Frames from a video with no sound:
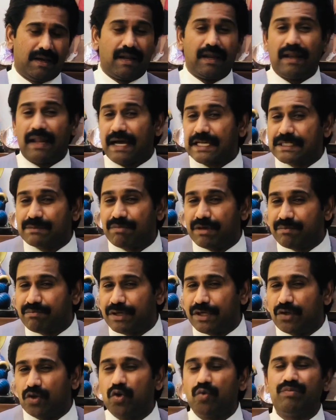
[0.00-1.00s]
Last but
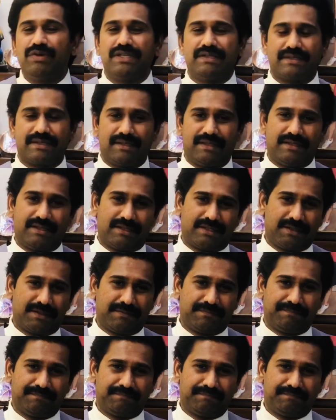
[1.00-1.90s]
by no means least,